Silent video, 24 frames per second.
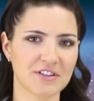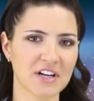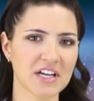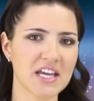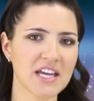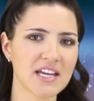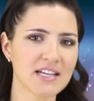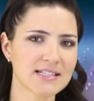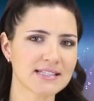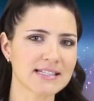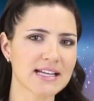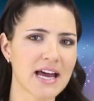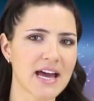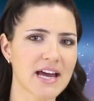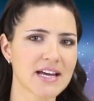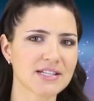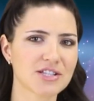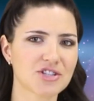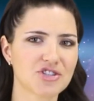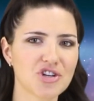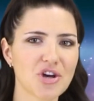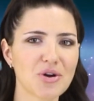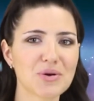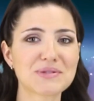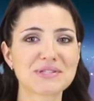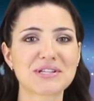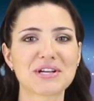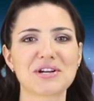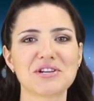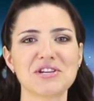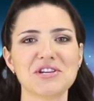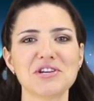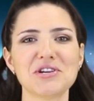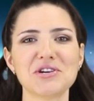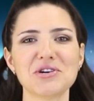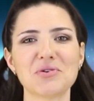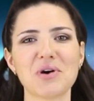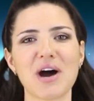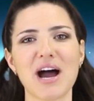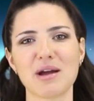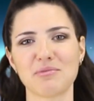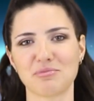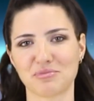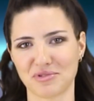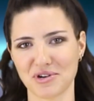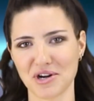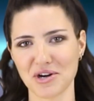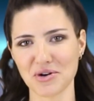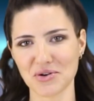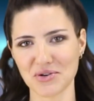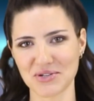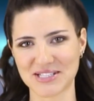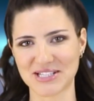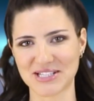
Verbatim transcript: Vicky says, jokes on you, I'm broke